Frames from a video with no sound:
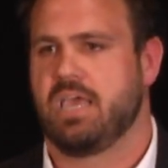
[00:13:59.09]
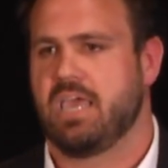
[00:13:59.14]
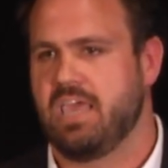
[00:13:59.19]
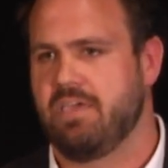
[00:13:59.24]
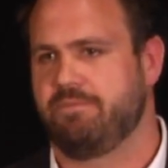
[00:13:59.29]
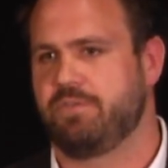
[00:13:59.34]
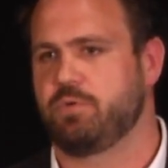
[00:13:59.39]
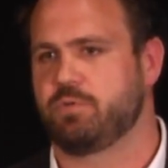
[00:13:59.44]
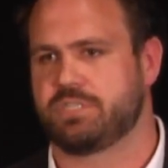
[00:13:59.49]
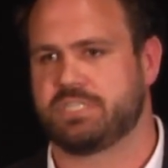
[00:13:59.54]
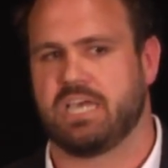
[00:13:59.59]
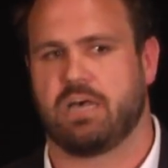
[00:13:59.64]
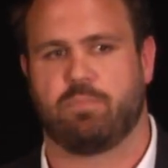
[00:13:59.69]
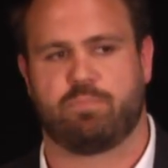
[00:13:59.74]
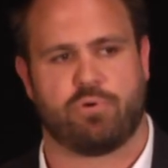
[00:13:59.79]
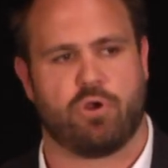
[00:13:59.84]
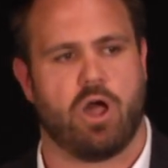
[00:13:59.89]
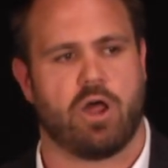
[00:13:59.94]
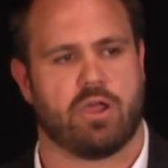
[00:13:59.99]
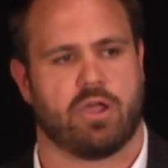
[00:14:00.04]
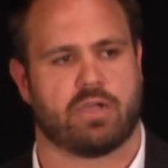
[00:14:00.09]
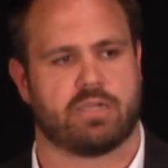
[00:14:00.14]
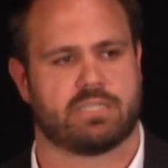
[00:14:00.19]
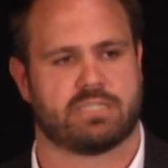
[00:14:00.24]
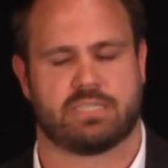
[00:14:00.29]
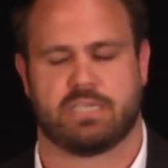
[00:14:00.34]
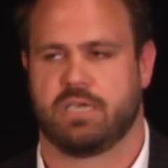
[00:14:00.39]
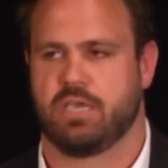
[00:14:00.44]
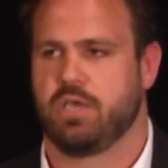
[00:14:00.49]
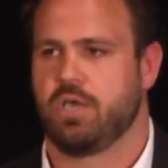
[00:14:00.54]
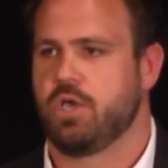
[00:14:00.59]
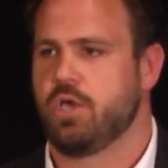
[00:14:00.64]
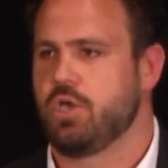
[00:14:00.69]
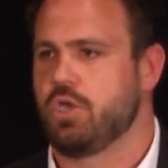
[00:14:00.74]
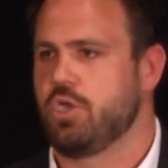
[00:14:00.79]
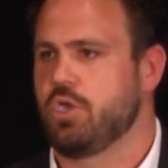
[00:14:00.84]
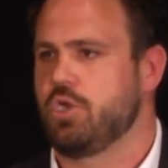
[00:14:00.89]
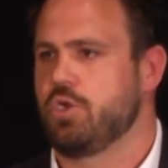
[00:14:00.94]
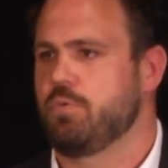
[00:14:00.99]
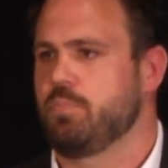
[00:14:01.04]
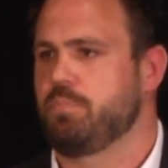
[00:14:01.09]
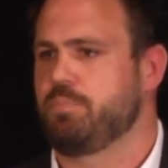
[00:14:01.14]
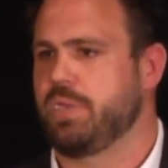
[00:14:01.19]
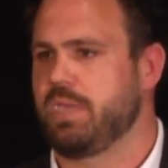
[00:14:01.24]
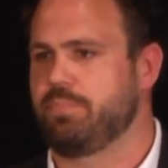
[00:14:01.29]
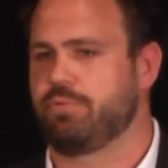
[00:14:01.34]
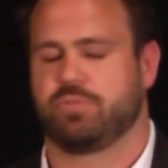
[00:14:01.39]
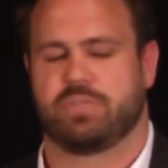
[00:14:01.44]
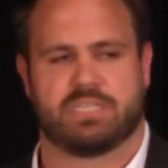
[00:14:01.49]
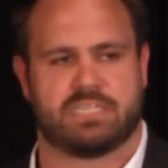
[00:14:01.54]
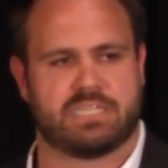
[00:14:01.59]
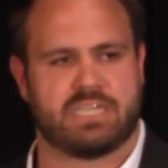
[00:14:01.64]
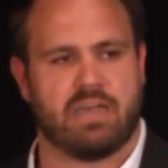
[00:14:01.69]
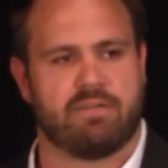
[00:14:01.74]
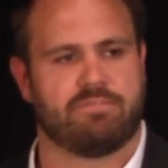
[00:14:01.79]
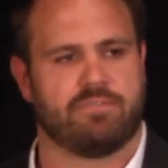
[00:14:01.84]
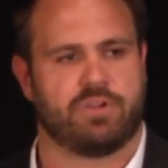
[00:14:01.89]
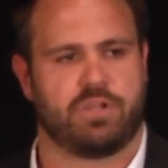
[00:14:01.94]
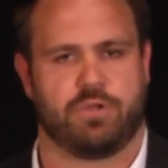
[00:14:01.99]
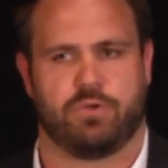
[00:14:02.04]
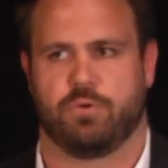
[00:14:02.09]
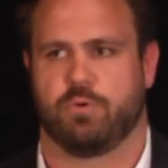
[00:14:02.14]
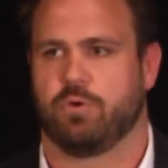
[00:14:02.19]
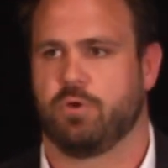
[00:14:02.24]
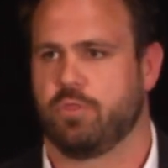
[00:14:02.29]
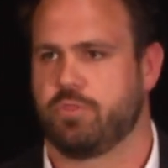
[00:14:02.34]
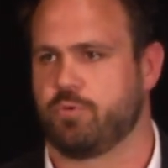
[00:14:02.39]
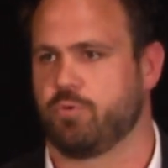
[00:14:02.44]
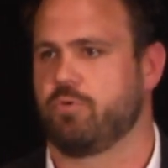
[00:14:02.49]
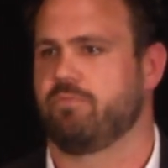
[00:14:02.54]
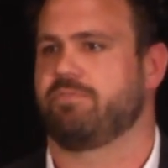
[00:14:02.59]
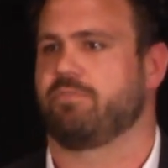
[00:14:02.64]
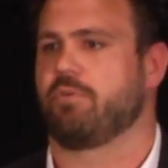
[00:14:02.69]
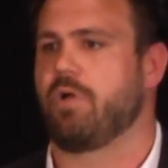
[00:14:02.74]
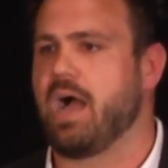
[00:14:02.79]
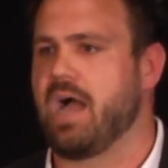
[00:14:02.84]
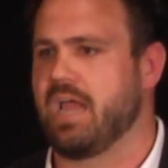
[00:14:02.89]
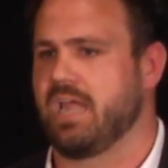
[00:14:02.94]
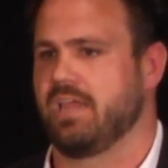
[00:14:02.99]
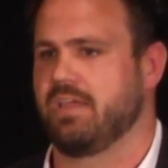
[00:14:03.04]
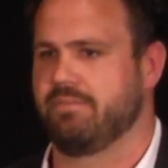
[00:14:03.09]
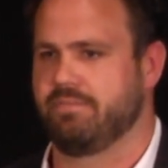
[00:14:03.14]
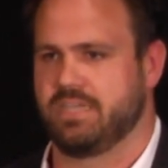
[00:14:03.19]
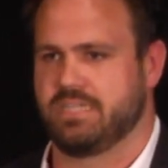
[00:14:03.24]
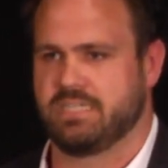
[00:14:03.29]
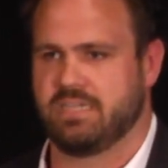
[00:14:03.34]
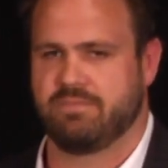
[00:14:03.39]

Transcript: If you sell products, people discover you through a variety of these